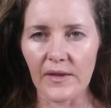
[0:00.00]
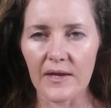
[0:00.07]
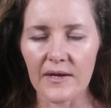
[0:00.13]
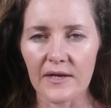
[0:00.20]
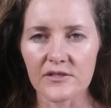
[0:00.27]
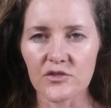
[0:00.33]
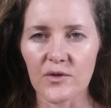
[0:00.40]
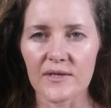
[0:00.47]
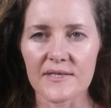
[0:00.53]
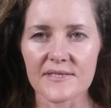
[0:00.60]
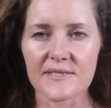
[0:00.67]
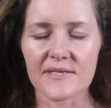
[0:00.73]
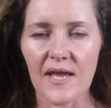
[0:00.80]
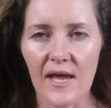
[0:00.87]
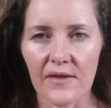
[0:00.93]
And I do
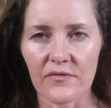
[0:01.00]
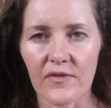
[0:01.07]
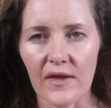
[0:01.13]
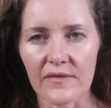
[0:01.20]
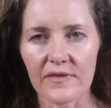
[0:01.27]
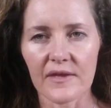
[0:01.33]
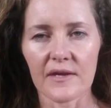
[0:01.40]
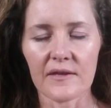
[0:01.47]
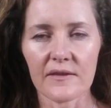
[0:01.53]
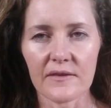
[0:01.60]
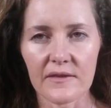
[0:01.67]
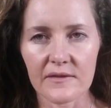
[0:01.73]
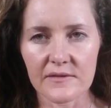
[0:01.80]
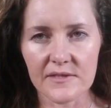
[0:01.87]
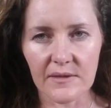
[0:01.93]
understand that
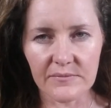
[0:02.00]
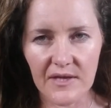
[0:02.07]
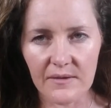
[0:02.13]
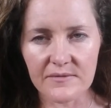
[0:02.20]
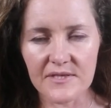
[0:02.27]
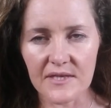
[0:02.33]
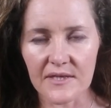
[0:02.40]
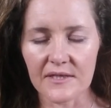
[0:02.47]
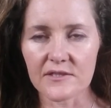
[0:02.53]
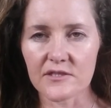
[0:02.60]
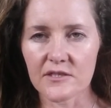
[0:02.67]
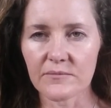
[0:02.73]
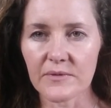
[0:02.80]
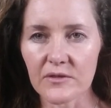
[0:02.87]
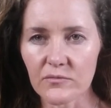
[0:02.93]
sometimes there
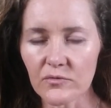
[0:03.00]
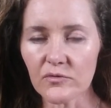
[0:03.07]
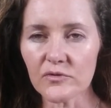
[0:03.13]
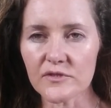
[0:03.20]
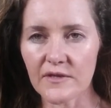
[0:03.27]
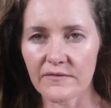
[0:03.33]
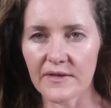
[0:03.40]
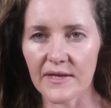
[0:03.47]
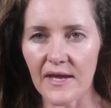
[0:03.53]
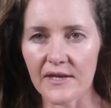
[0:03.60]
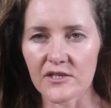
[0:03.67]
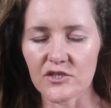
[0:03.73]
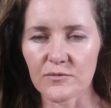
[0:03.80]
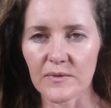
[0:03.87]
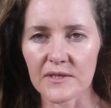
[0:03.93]
needs to be rules of
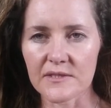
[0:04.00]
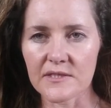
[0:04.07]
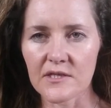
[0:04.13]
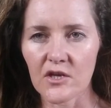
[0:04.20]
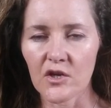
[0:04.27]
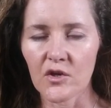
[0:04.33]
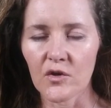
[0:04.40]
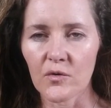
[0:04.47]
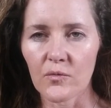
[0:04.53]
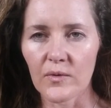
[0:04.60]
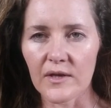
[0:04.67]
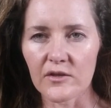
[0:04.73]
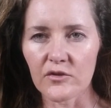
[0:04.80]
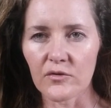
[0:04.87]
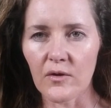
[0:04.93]
engagement
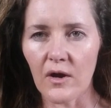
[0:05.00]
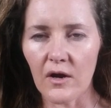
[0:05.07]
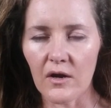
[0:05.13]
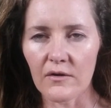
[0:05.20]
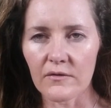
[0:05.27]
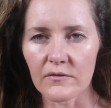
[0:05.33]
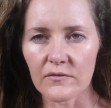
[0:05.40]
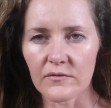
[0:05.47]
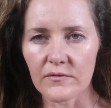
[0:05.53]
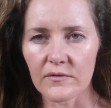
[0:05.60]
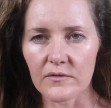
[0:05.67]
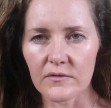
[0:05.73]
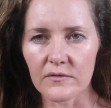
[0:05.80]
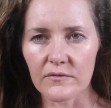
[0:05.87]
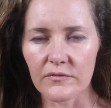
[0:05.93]
when you are
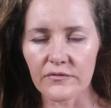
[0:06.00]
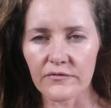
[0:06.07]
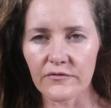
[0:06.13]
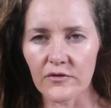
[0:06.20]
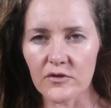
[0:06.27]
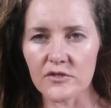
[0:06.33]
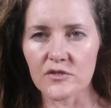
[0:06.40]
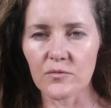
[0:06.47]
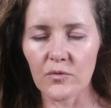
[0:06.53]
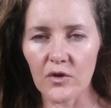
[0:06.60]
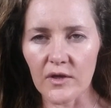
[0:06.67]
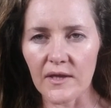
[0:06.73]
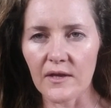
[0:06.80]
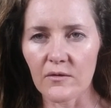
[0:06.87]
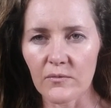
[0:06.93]
first
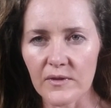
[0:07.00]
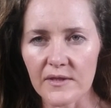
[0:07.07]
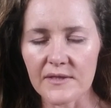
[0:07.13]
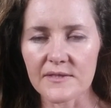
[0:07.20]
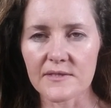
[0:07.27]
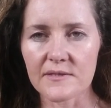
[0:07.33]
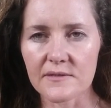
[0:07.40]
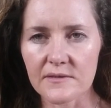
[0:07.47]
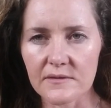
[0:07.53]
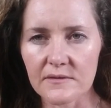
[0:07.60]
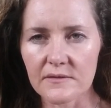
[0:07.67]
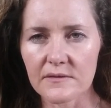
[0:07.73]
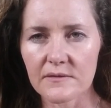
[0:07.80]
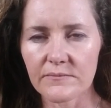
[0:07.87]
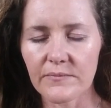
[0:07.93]
working with these
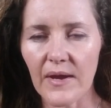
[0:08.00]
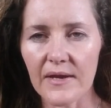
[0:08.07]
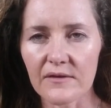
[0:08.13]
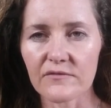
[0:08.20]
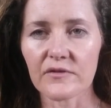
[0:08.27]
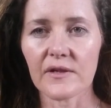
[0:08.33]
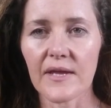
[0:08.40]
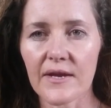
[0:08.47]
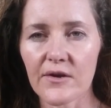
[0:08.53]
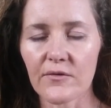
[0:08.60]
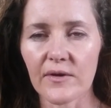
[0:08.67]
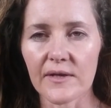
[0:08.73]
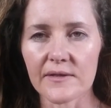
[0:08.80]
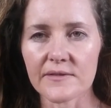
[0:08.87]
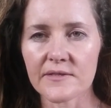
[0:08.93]
painful
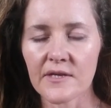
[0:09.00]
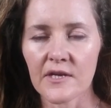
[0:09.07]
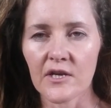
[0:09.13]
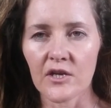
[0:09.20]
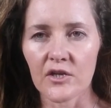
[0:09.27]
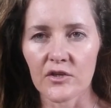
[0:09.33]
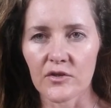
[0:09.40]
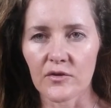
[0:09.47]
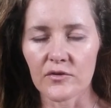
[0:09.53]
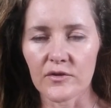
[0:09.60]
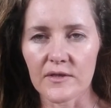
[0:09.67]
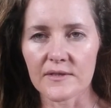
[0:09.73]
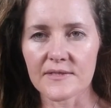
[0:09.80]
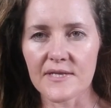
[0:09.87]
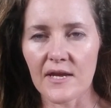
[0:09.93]
areas. You know,
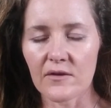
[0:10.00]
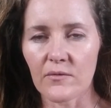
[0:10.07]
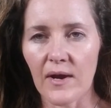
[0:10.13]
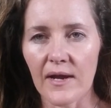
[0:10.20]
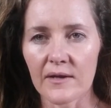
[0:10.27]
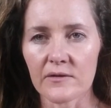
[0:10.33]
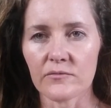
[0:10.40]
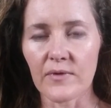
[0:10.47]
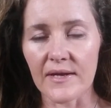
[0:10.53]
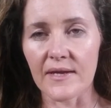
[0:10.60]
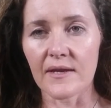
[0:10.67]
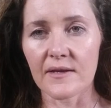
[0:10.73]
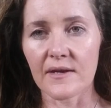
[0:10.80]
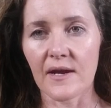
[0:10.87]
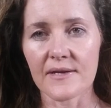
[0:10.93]
you can say, right, I
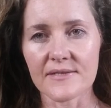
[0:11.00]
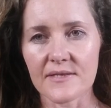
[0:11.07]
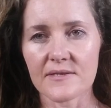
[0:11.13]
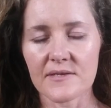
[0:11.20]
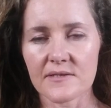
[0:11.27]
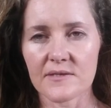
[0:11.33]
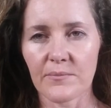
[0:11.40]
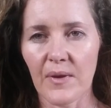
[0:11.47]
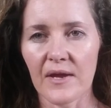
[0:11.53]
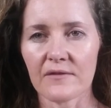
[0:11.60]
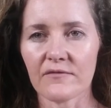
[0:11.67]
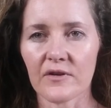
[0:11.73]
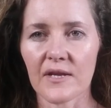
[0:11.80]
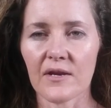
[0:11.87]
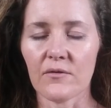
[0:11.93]
recognize this is a
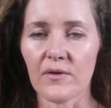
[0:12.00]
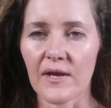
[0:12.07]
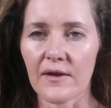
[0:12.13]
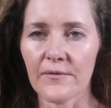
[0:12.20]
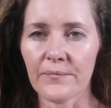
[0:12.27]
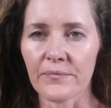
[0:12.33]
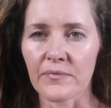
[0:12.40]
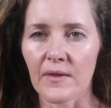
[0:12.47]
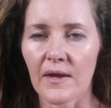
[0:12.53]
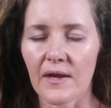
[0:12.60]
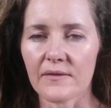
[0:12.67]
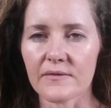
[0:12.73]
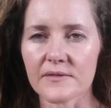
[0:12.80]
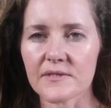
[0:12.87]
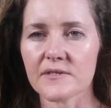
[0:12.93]
painful area
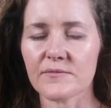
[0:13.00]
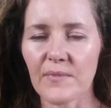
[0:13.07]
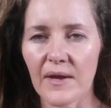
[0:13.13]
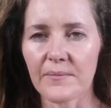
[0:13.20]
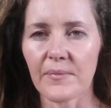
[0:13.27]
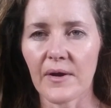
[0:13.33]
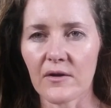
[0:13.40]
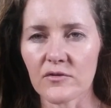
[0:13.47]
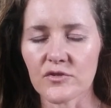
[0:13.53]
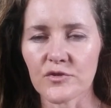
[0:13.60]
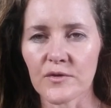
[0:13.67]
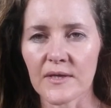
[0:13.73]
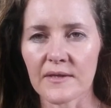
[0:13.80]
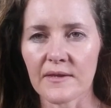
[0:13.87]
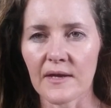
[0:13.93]
and this is my
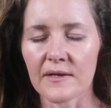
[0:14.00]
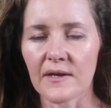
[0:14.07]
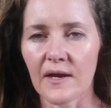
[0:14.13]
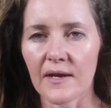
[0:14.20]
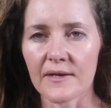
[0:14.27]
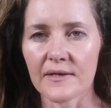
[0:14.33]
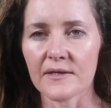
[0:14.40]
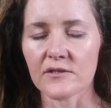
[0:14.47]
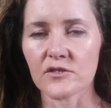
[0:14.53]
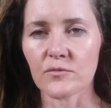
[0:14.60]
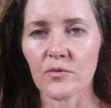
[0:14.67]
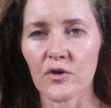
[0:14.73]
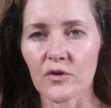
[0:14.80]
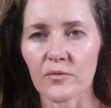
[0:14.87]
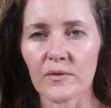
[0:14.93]
boundary that I need
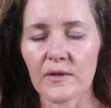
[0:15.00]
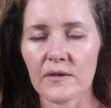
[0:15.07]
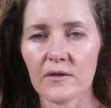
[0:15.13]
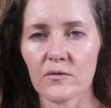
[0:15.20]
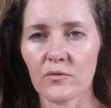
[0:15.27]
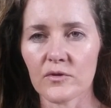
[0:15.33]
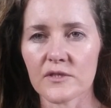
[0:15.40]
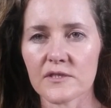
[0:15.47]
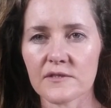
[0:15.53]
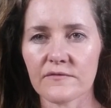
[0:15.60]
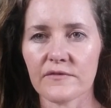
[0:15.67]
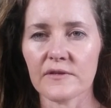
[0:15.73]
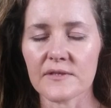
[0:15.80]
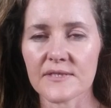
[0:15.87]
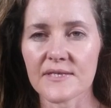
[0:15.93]
to work with in order to
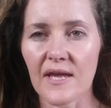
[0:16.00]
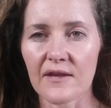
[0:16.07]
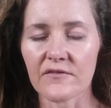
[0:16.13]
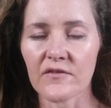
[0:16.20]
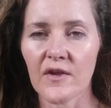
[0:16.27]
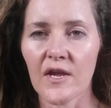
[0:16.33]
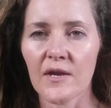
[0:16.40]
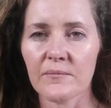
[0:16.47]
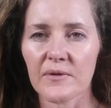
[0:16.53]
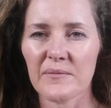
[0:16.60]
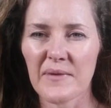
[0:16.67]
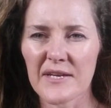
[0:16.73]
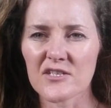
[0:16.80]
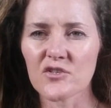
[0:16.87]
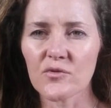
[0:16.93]
feel safe. But
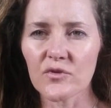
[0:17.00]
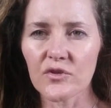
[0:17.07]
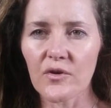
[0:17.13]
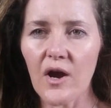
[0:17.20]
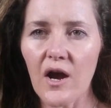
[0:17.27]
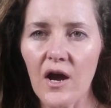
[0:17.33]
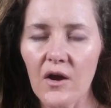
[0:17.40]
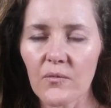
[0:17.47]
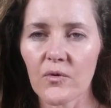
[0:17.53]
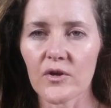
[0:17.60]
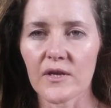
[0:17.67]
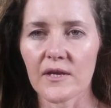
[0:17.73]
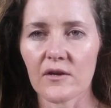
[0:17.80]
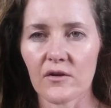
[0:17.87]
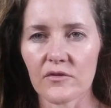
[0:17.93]
make sure you are
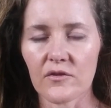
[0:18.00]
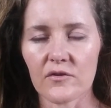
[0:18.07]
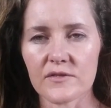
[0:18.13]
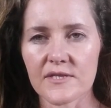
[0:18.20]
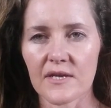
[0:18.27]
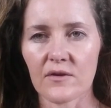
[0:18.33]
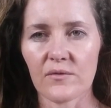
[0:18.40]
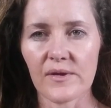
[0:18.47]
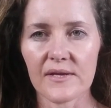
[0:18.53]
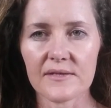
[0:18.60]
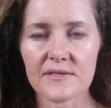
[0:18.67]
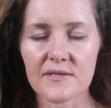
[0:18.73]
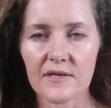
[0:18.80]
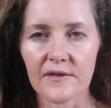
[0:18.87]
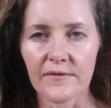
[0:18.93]
working on those
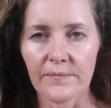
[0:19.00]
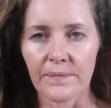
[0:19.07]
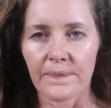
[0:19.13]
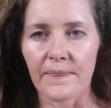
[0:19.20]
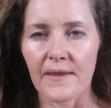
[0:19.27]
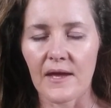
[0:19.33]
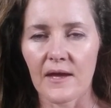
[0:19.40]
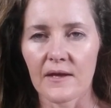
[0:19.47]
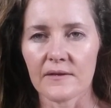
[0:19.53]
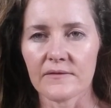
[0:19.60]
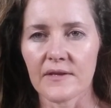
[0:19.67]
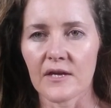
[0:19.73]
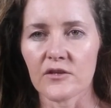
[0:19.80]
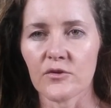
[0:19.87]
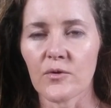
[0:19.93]
areas
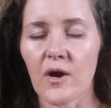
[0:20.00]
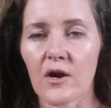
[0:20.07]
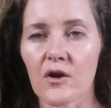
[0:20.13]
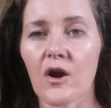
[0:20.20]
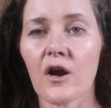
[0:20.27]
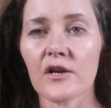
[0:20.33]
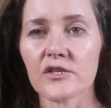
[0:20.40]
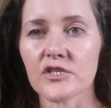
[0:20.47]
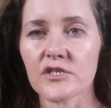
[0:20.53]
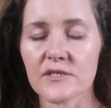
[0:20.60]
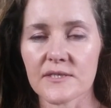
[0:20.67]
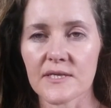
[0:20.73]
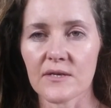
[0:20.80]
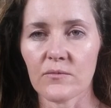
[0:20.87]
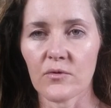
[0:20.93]
and that you are
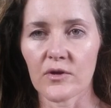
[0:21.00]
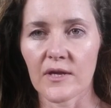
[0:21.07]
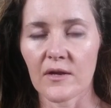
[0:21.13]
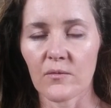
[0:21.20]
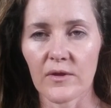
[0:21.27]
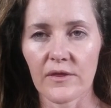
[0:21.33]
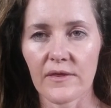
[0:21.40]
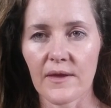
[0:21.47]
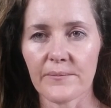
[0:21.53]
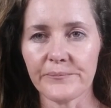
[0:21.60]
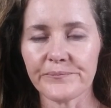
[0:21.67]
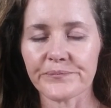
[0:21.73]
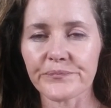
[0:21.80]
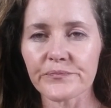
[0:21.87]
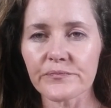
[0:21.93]
consciously working with them.